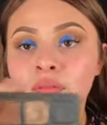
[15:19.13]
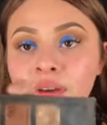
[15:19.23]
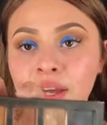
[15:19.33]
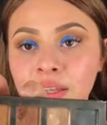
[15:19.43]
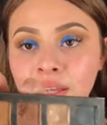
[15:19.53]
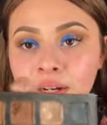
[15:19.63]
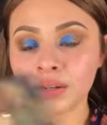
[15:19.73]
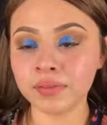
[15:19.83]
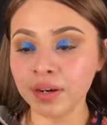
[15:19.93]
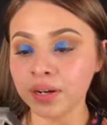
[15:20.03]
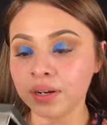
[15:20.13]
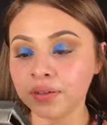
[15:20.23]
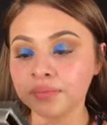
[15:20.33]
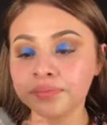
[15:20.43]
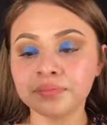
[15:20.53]
Violetta right
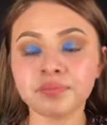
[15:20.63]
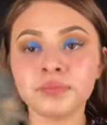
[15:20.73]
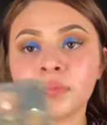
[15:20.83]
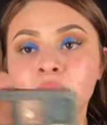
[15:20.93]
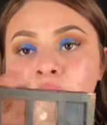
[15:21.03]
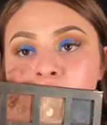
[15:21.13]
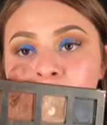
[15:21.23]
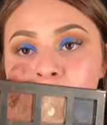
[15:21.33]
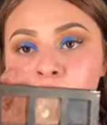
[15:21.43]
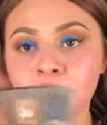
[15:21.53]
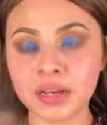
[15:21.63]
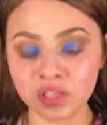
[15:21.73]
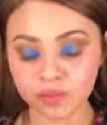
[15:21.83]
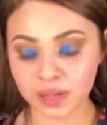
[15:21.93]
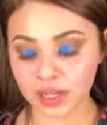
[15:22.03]
here. It's from the
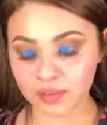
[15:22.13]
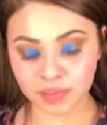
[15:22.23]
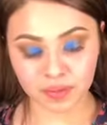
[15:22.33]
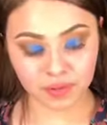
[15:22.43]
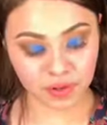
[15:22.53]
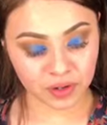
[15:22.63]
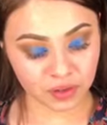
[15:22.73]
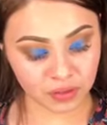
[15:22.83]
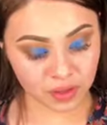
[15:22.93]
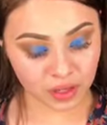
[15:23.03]
Master Palette by Mario,